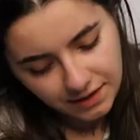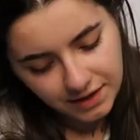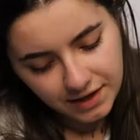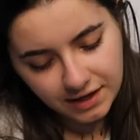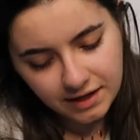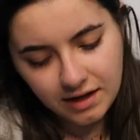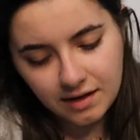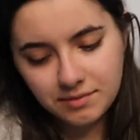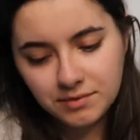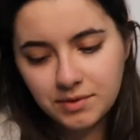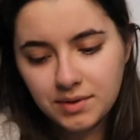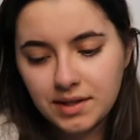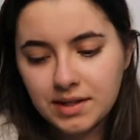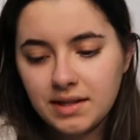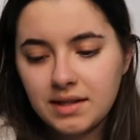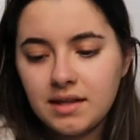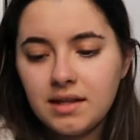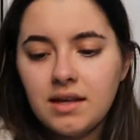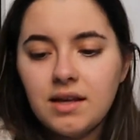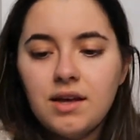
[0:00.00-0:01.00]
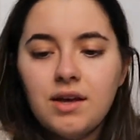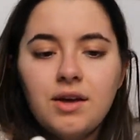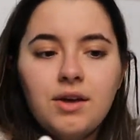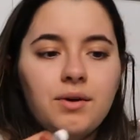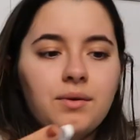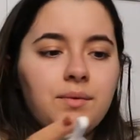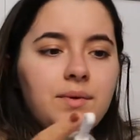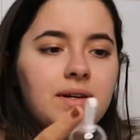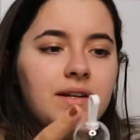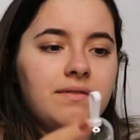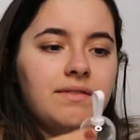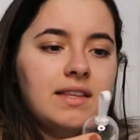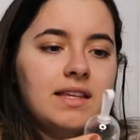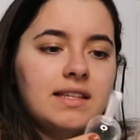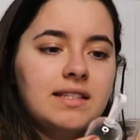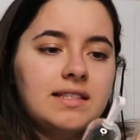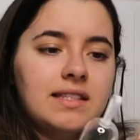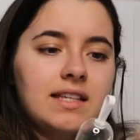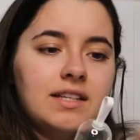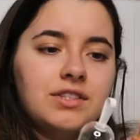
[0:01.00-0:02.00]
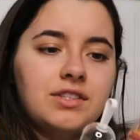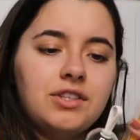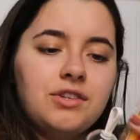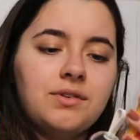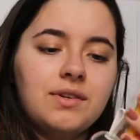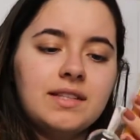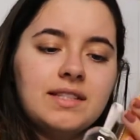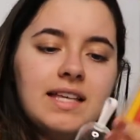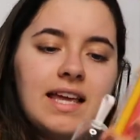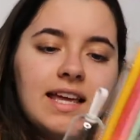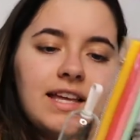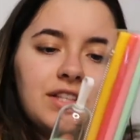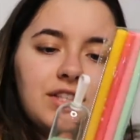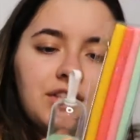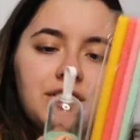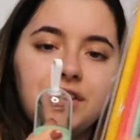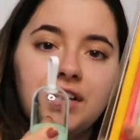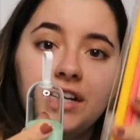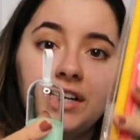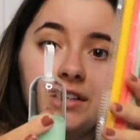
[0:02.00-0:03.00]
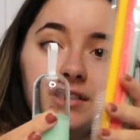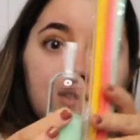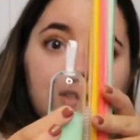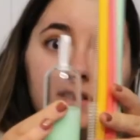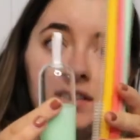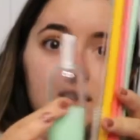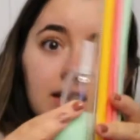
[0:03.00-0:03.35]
then it comes with one of these things so you can take it to go.